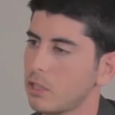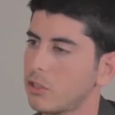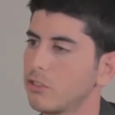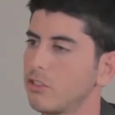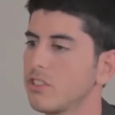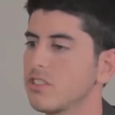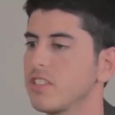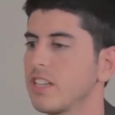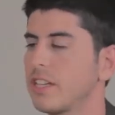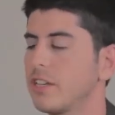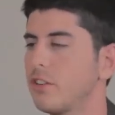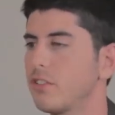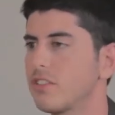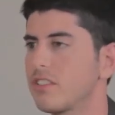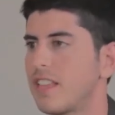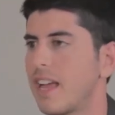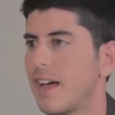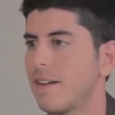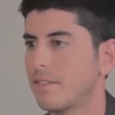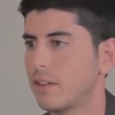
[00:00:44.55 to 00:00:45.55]
just like your
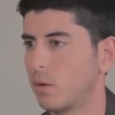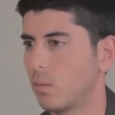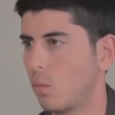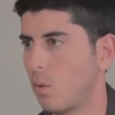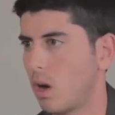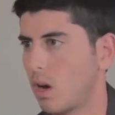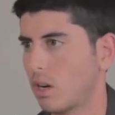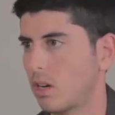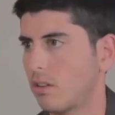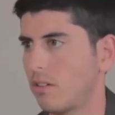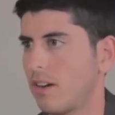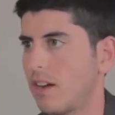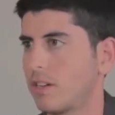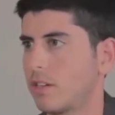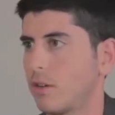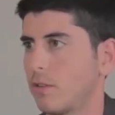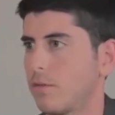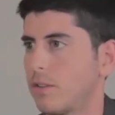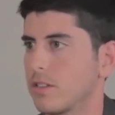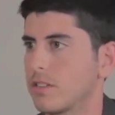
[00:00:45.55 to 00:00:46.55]
staff can walk
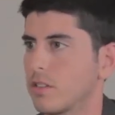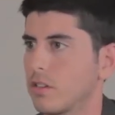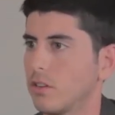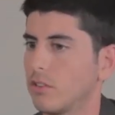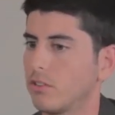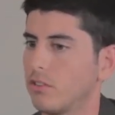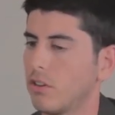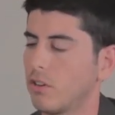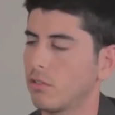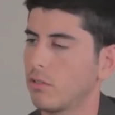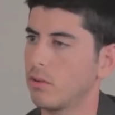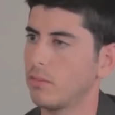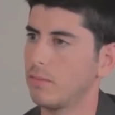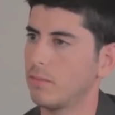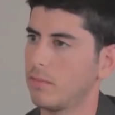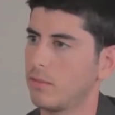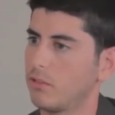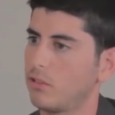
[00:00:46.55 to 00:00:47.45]
around your physical showroom,